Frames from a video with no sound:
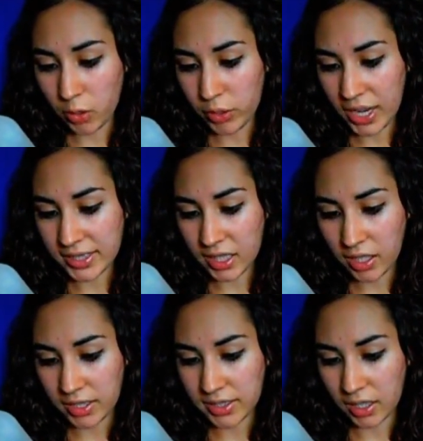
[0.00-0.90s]
Oh, it has
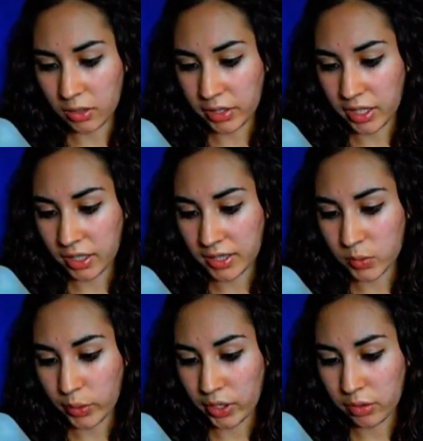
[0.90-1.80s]
honeysuckle in it
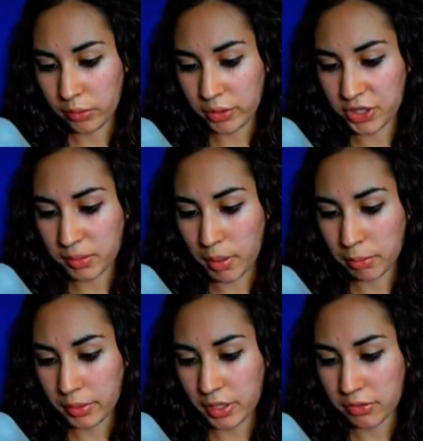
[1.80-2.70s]
as well, which is
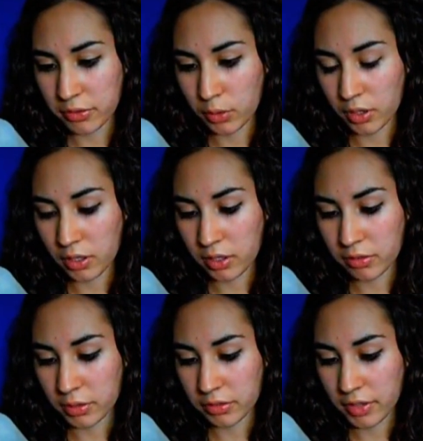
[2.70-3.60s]
probably for
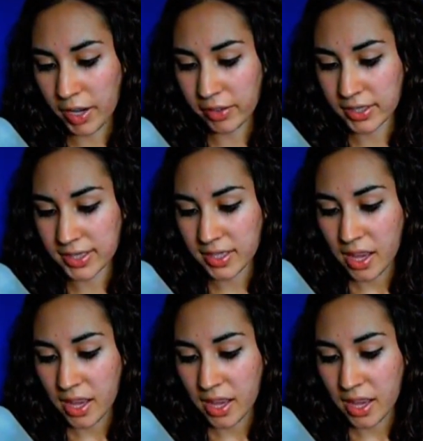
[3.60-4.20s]
fragrance.